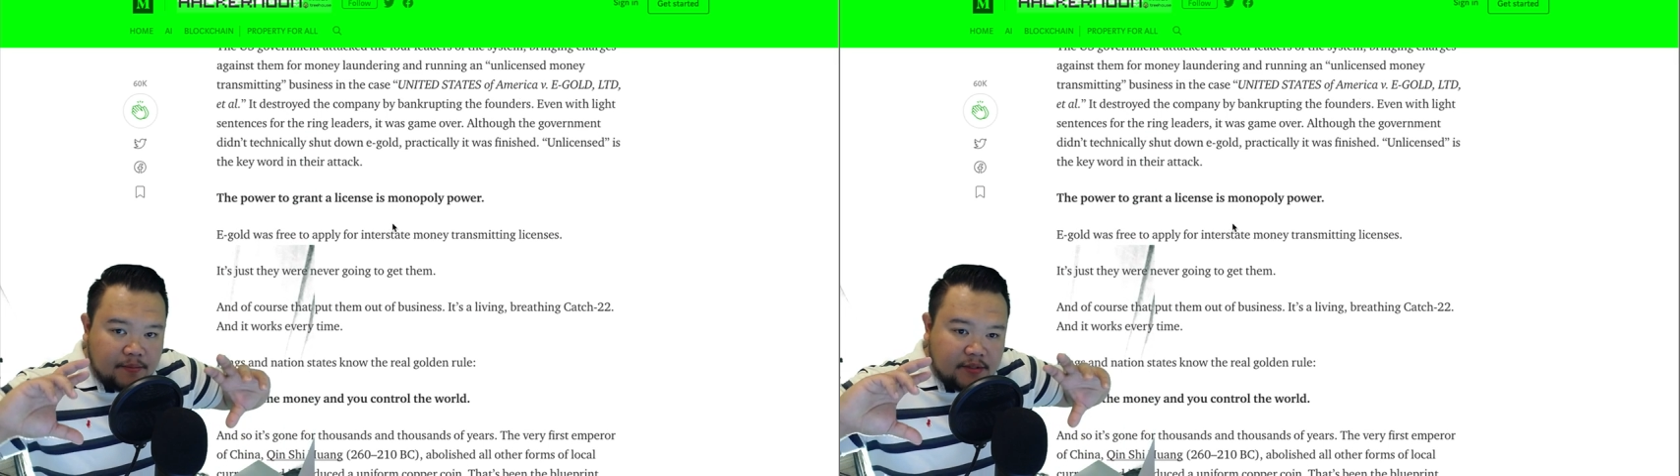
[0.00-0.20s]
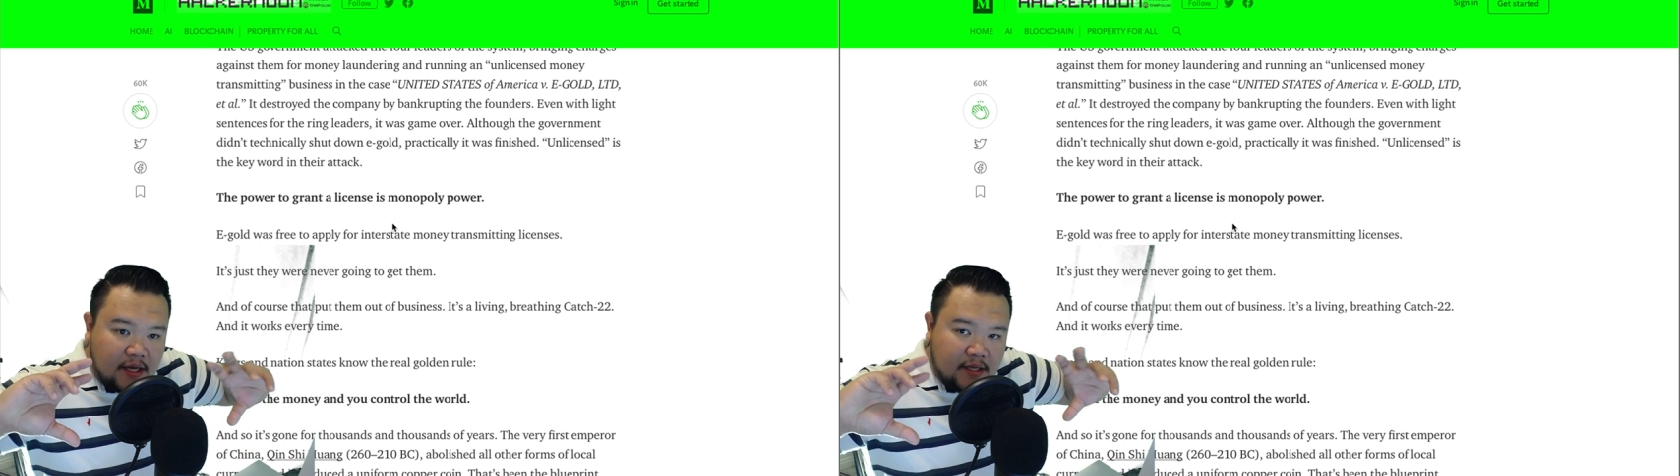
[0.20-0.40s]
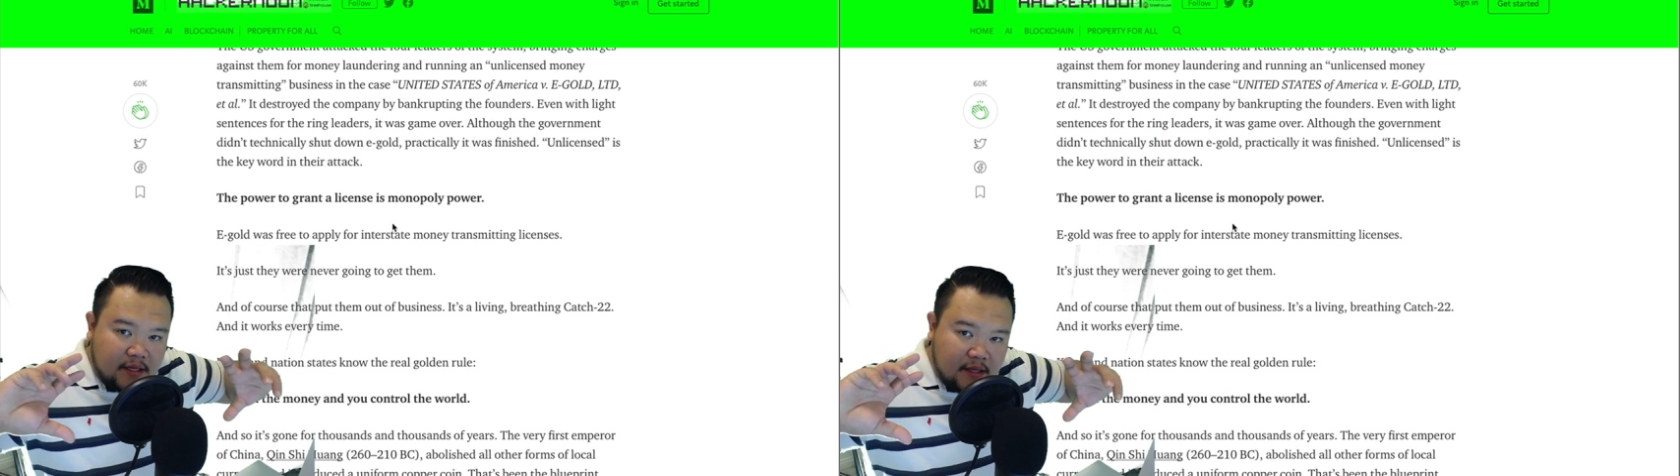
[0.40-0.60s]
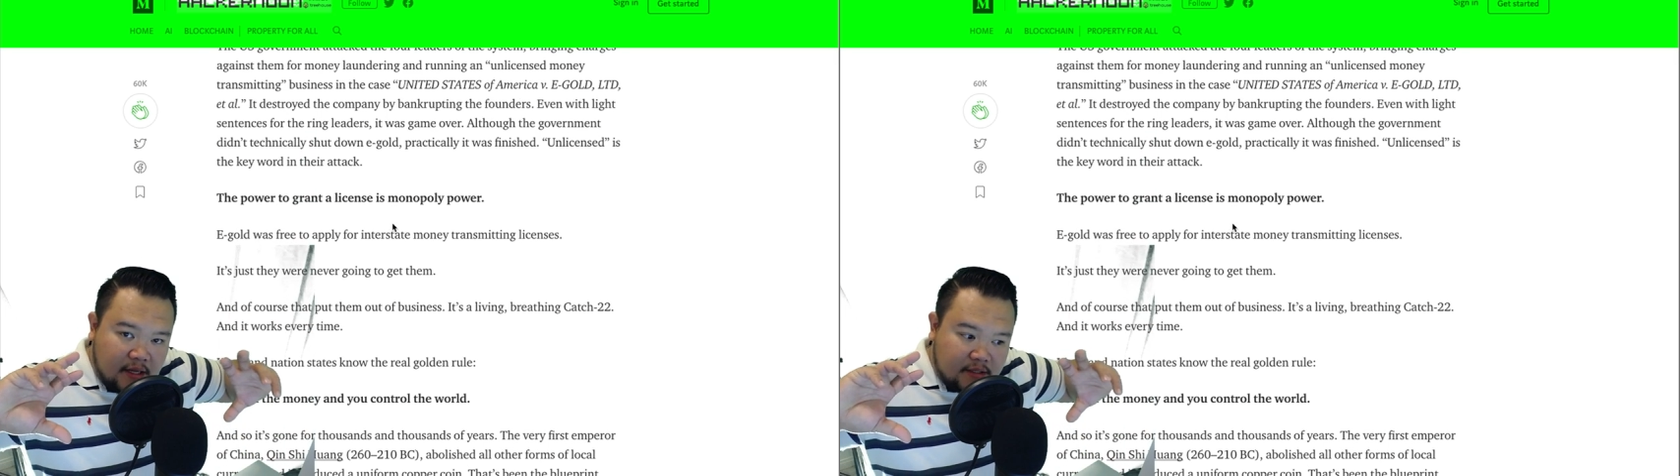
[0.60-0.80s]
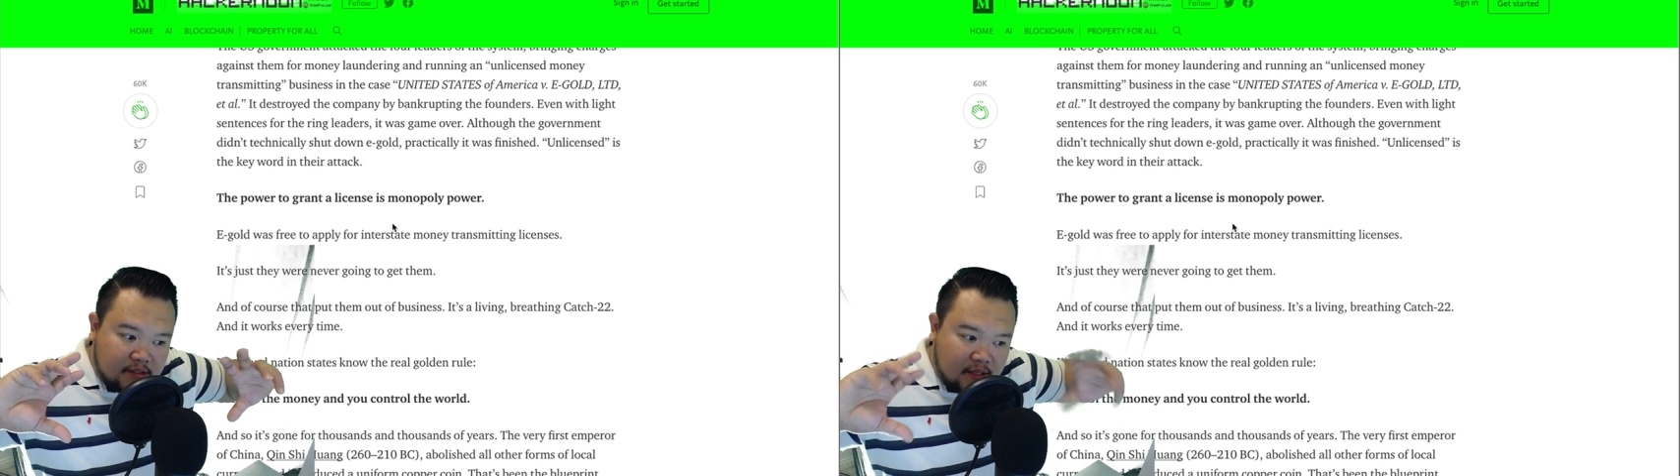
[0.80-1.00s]
it's
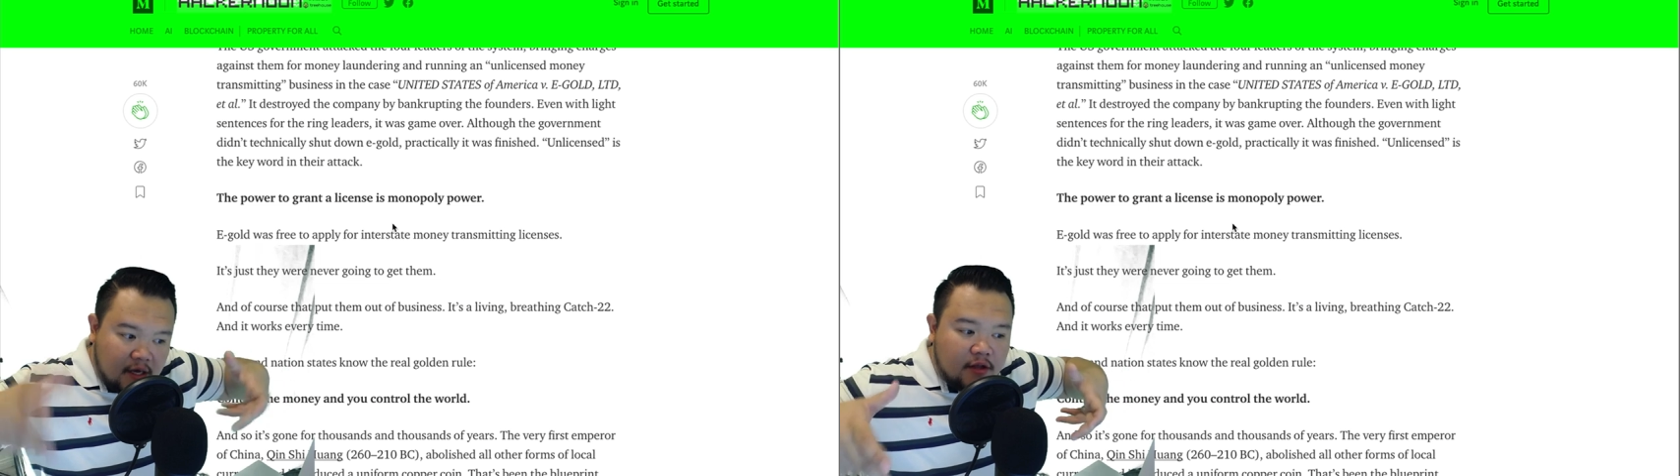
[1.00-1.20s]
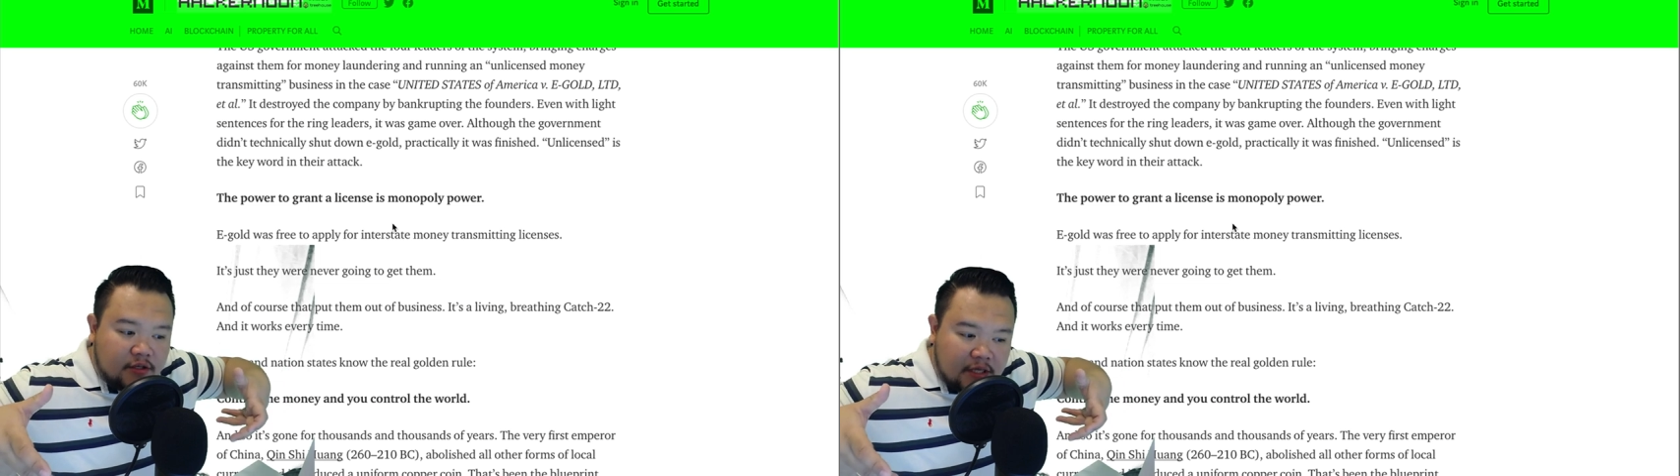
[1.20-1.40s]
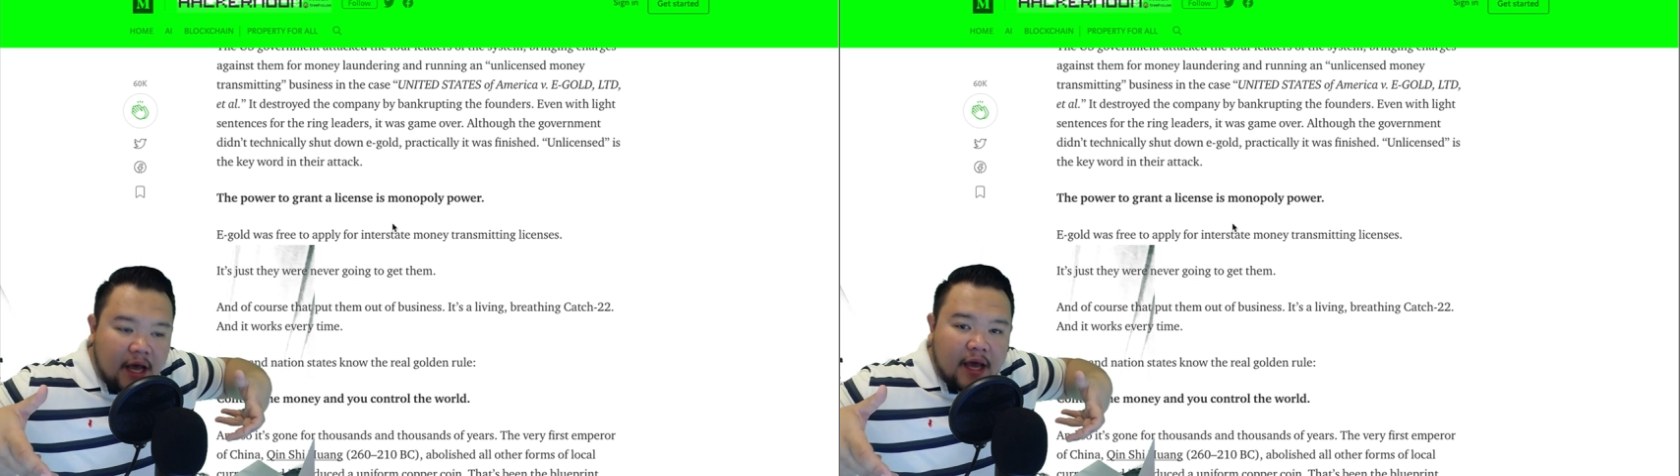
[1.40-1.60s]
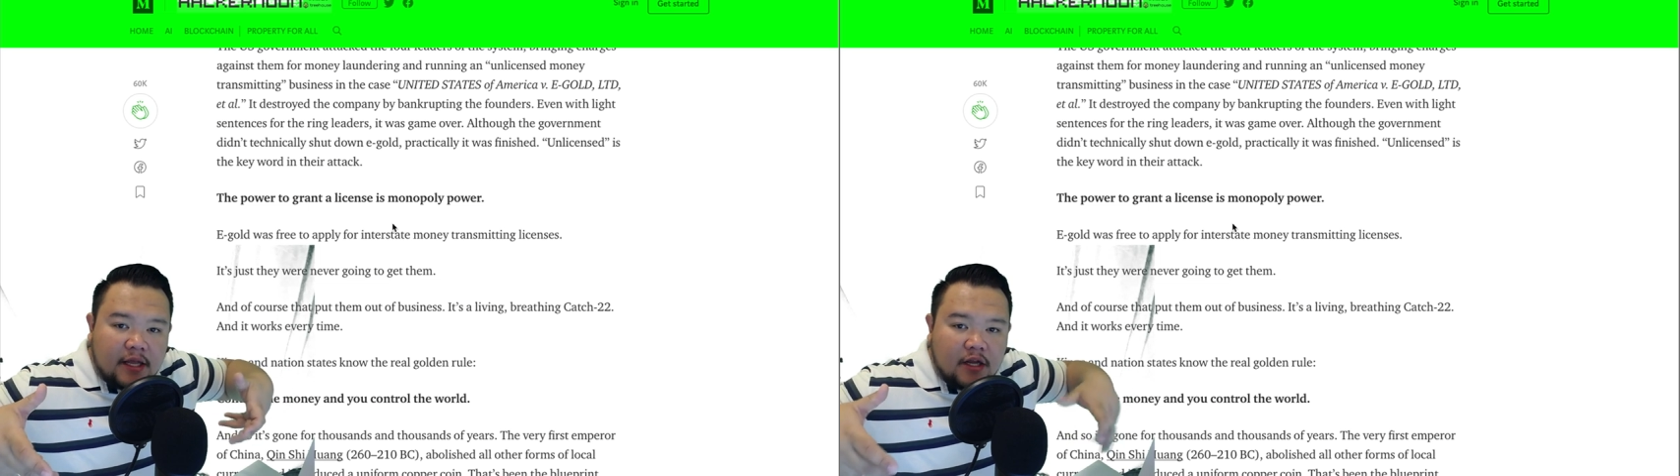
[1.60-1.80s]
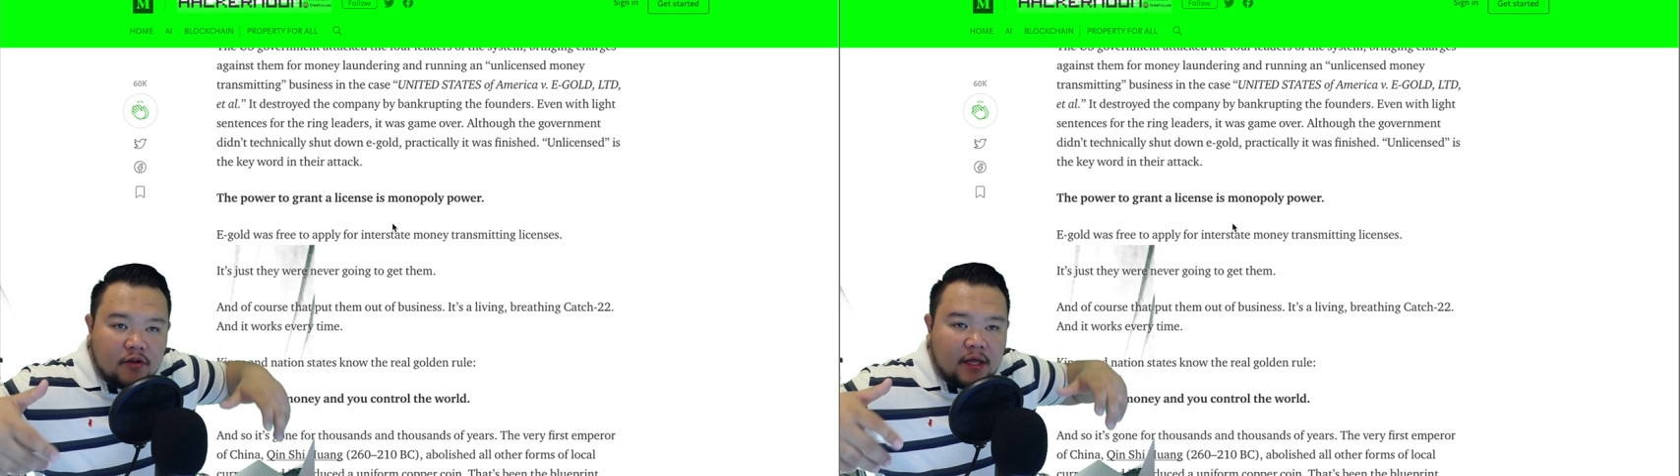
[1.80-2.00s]
upside, it's the other
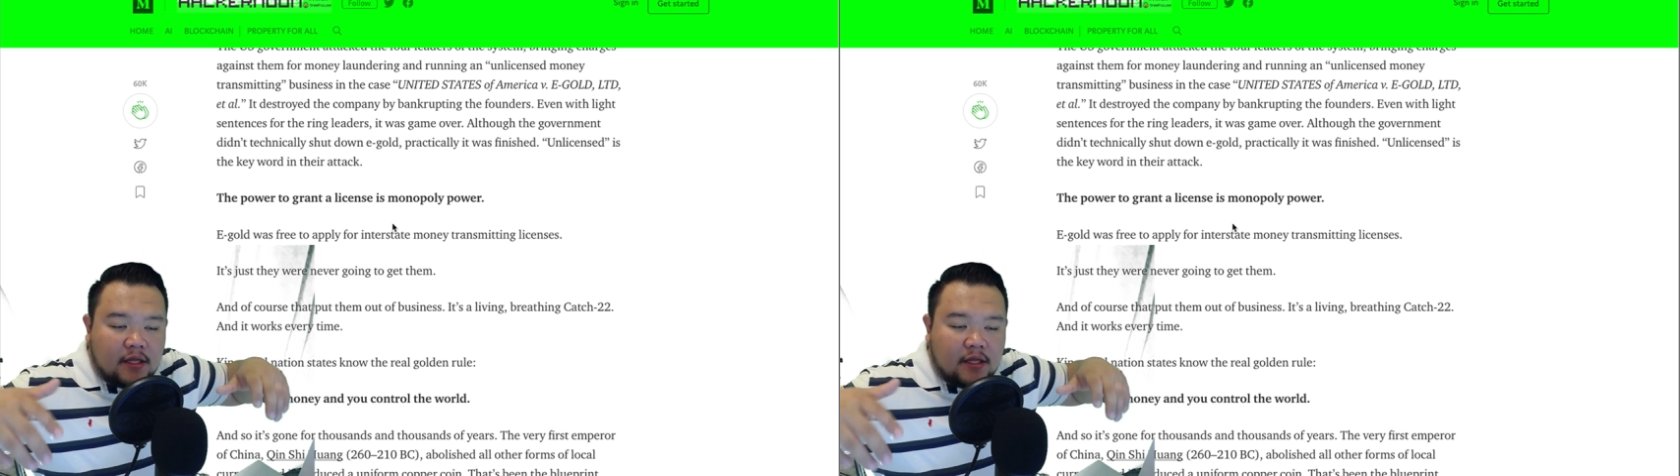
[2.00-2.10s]
side.